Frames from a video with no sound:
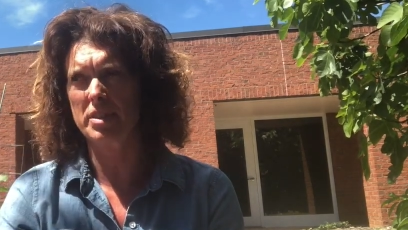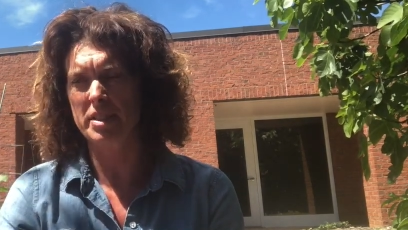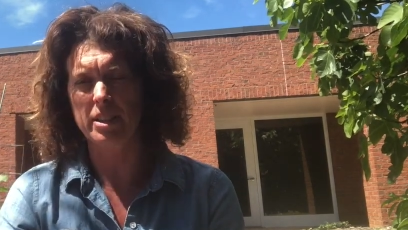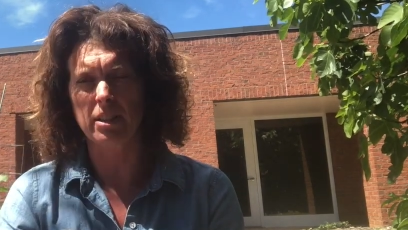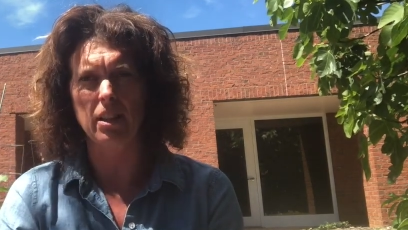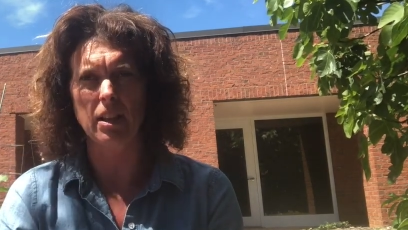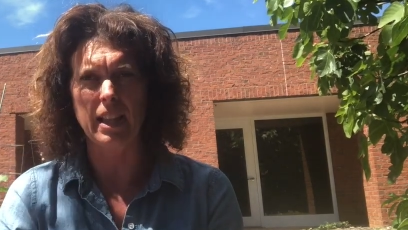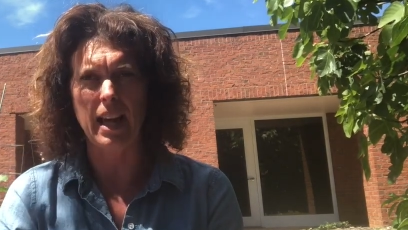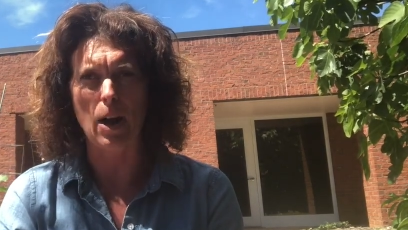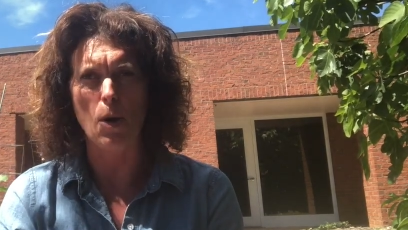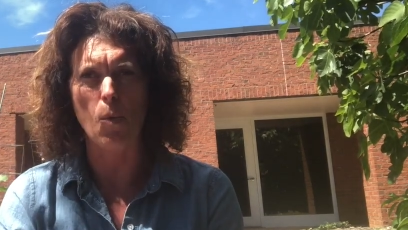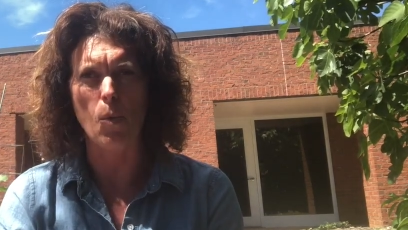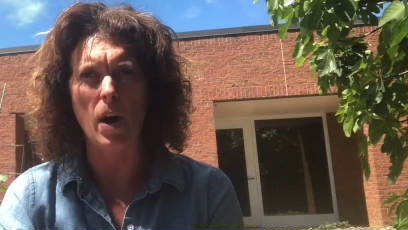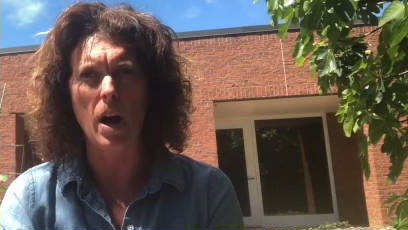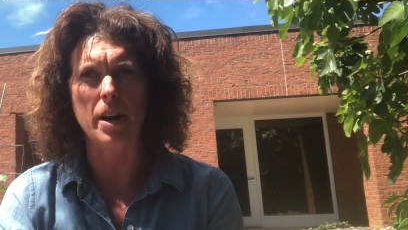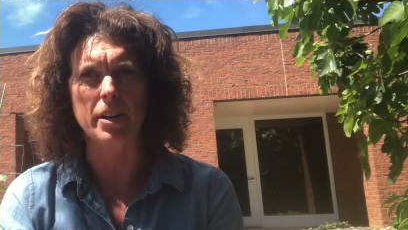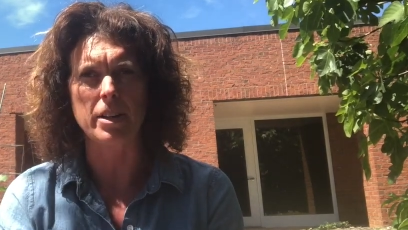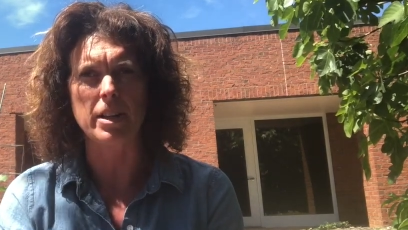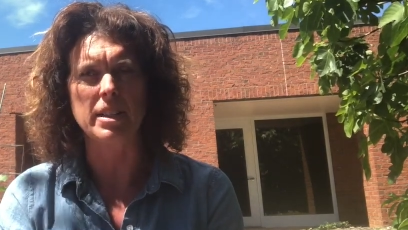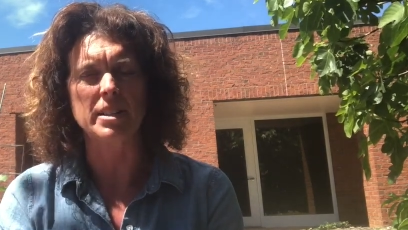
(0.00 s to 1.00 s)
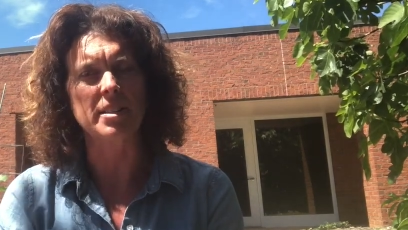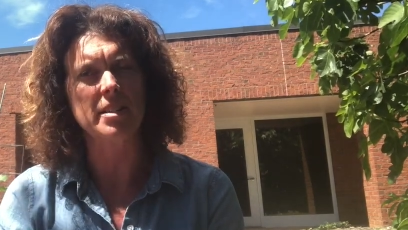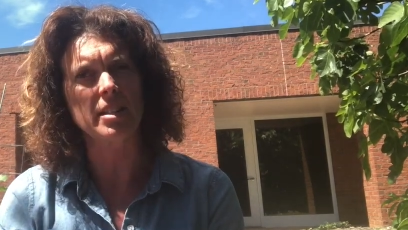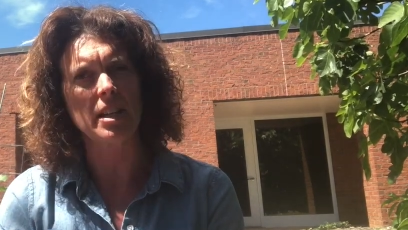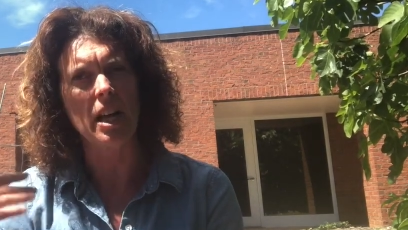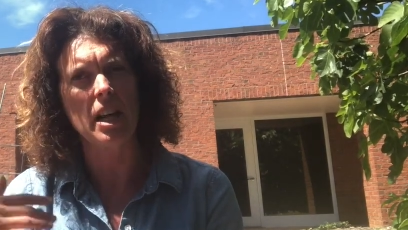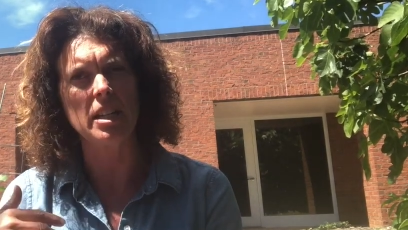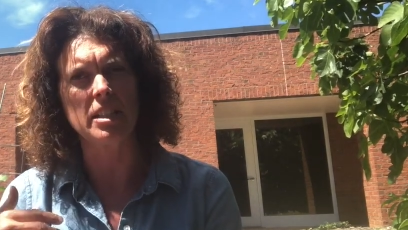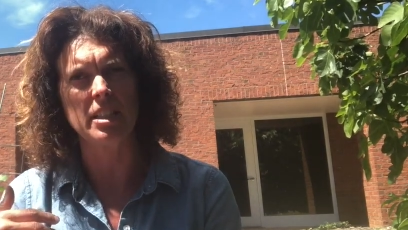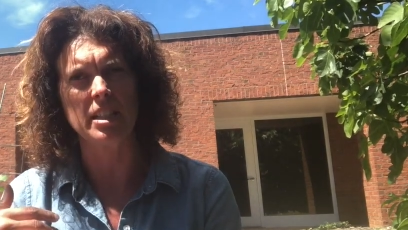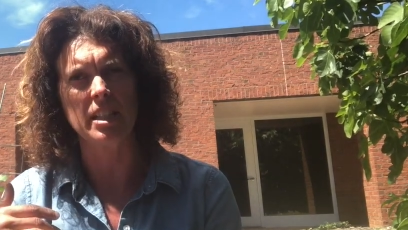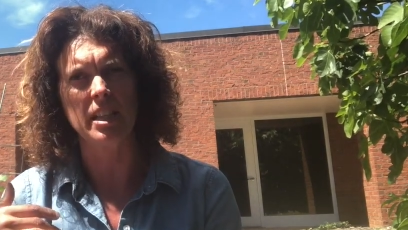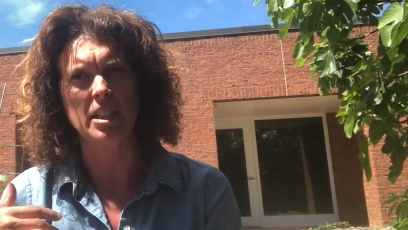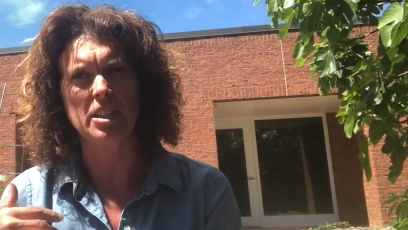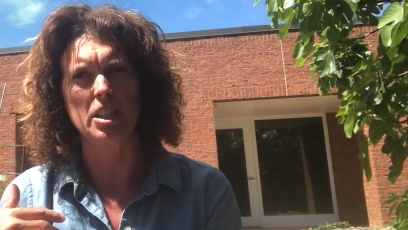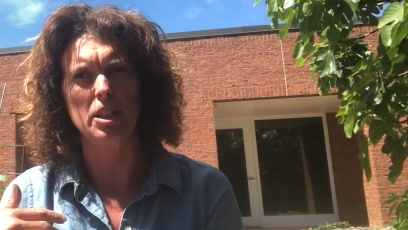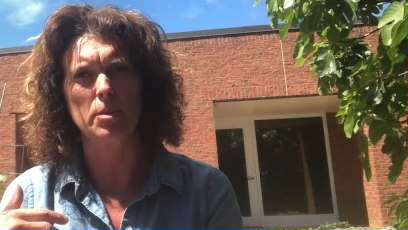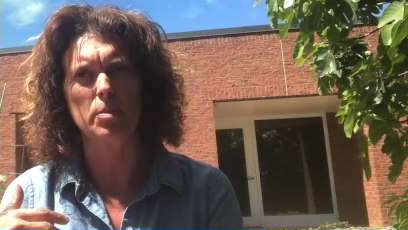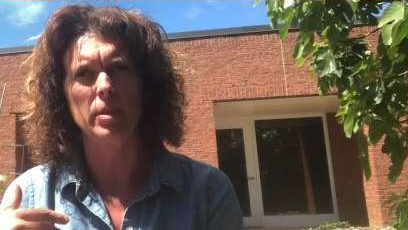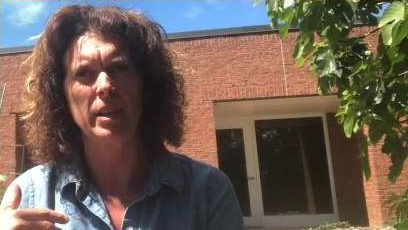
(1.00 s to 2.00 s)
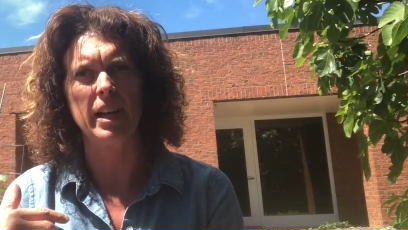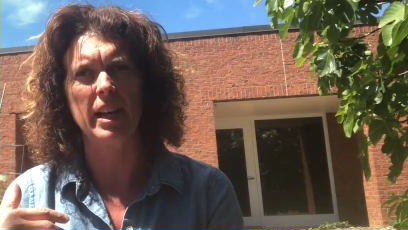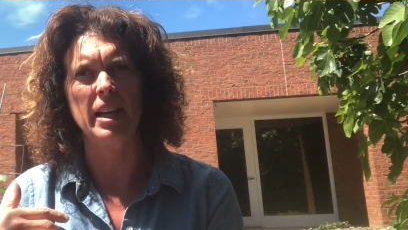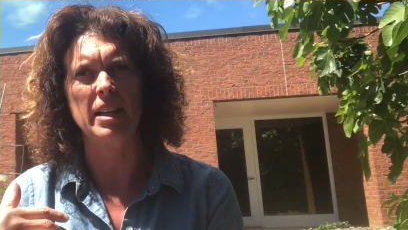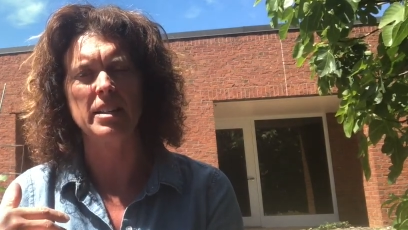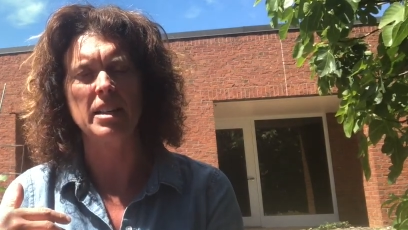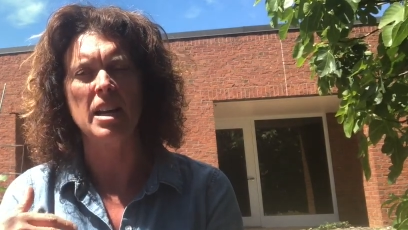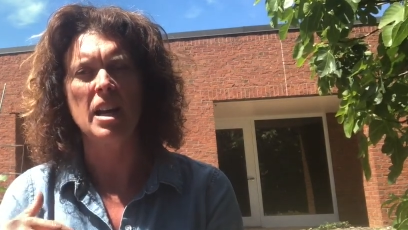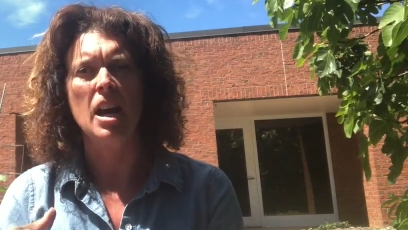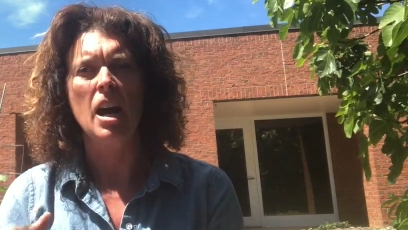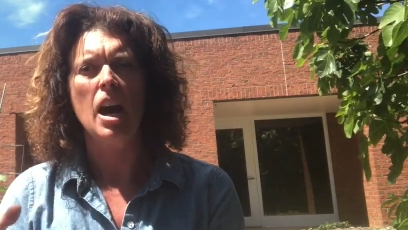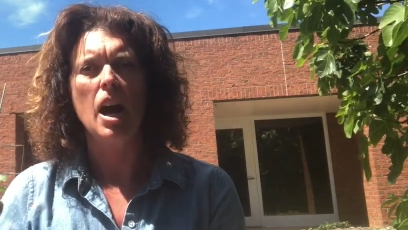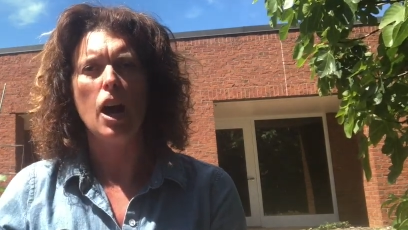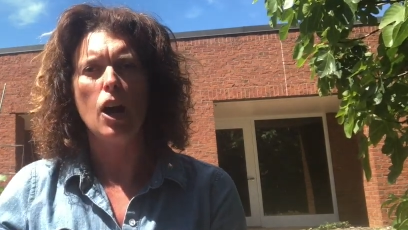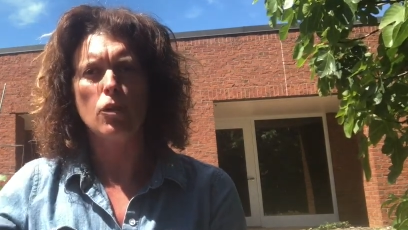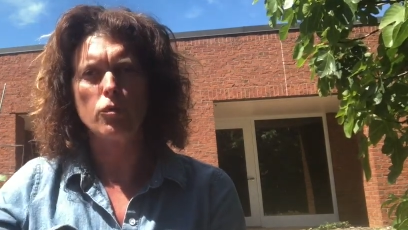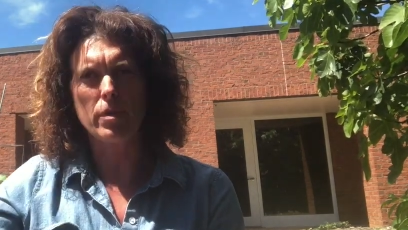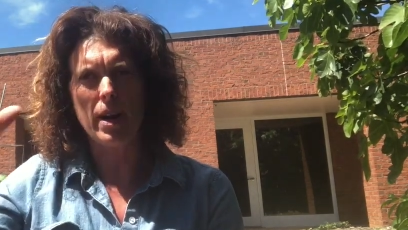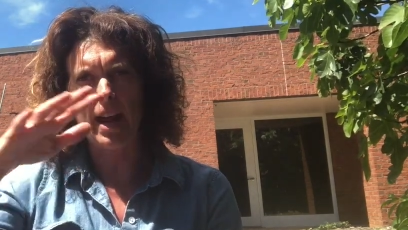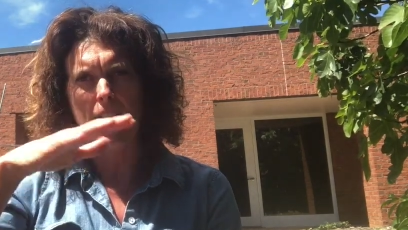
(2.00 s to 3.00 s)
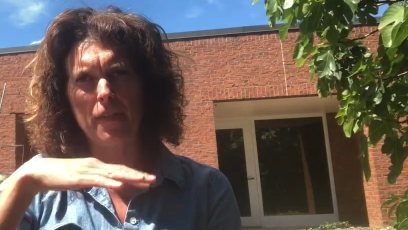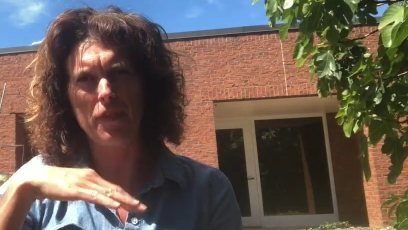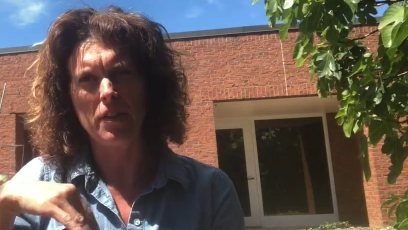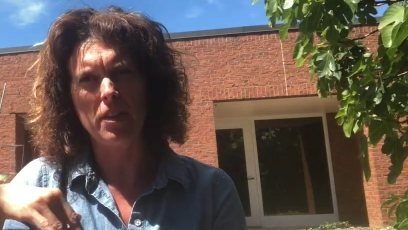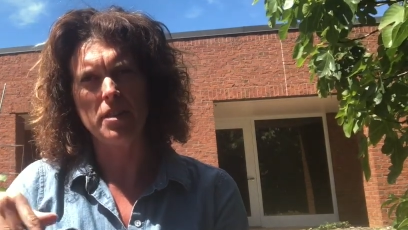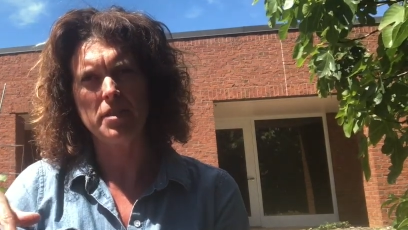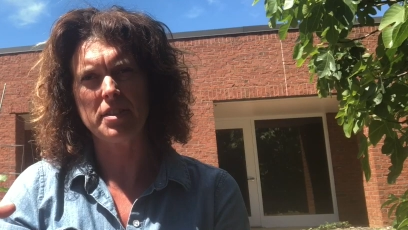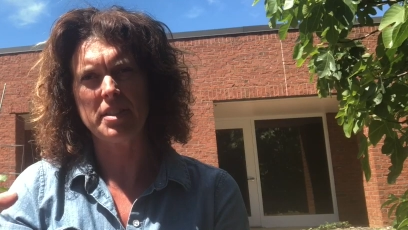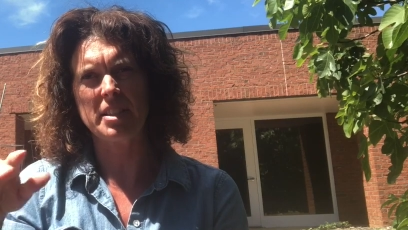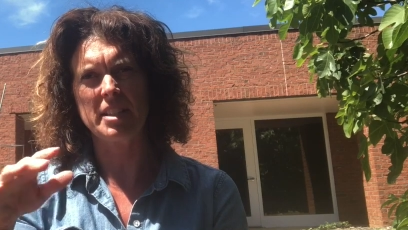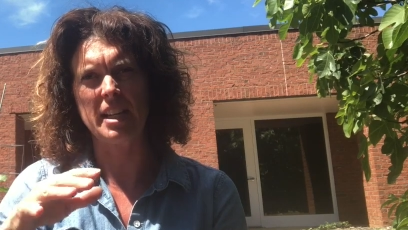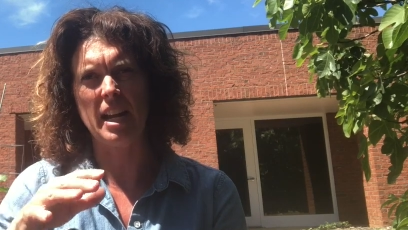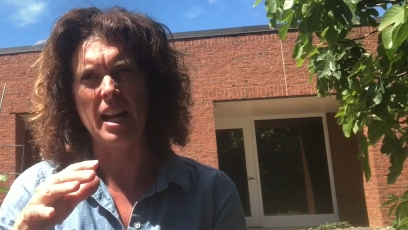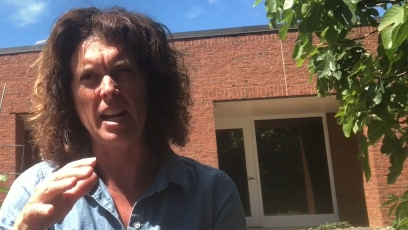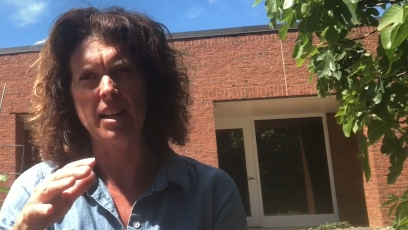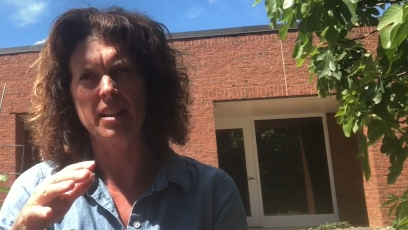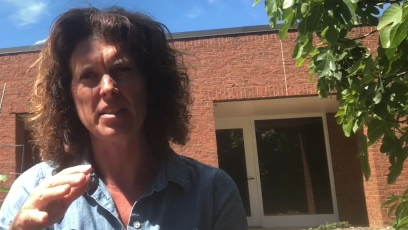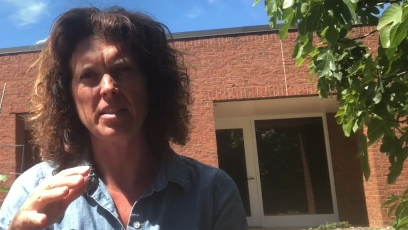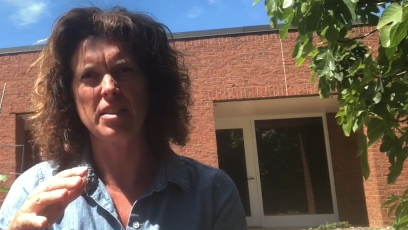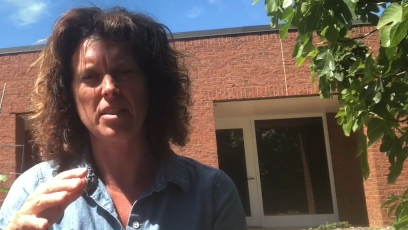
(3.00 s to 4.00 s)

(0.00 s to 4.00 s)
still allow water and sun to get to your plant around those stakes.